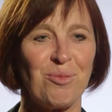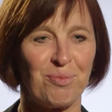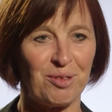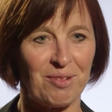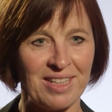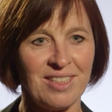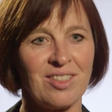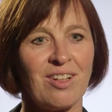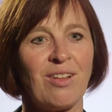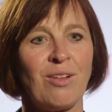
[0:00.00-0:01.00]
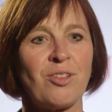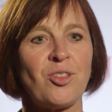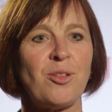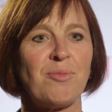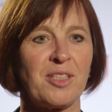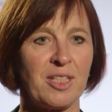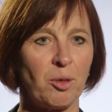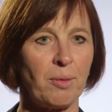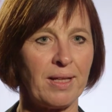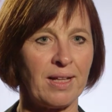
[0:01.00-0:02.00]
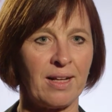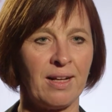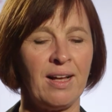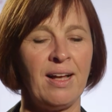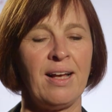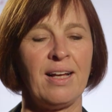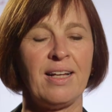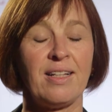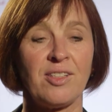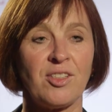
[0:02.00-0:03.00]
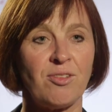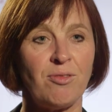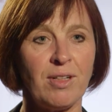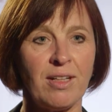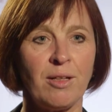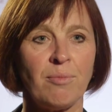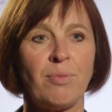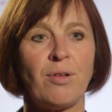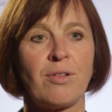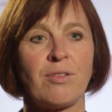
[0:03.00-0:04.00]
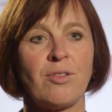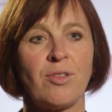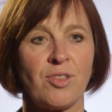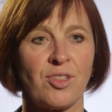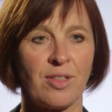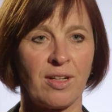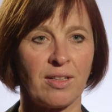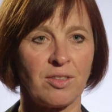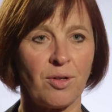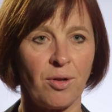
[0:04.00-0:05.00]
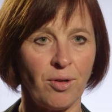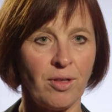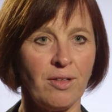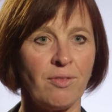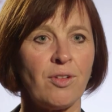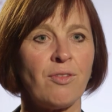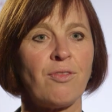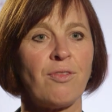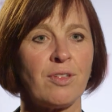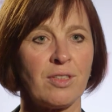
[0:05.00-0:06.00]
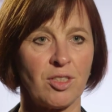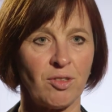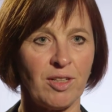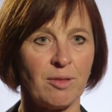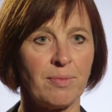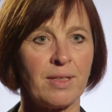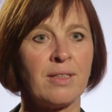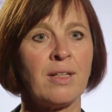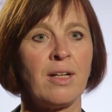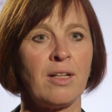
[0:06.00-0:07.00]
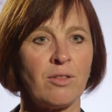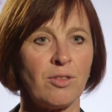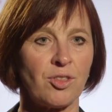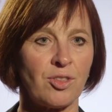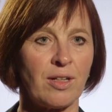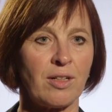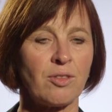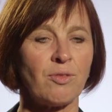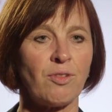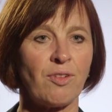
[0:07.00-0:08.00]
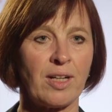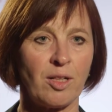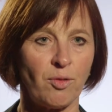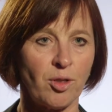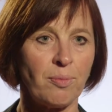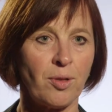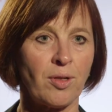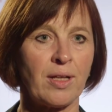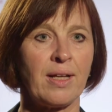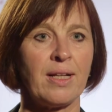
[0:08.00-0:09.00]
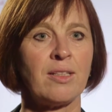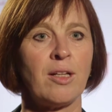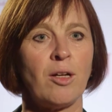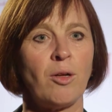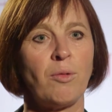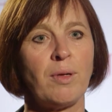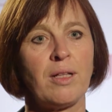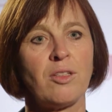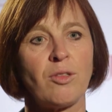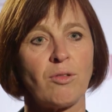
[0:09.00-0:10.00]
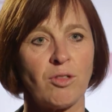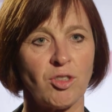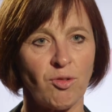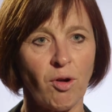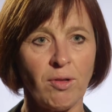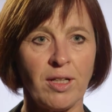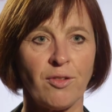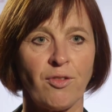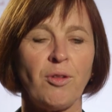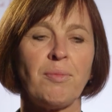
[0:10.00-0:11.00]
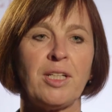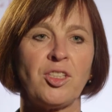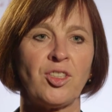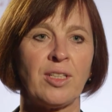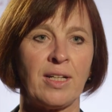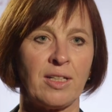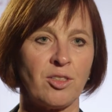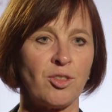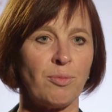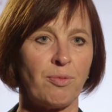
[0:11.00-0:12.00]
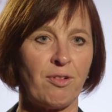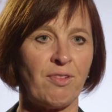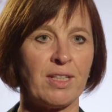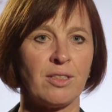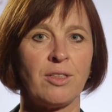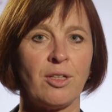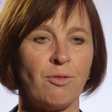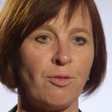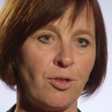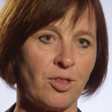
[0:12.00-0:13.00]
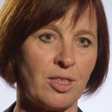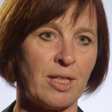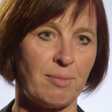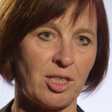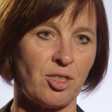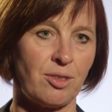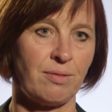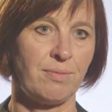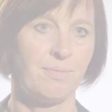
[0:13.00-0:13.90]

To prevent long-term sequelae, it is really important to start early with the treatment, to start with IL-1 blockade, really to control inflammation and to prevent further damage.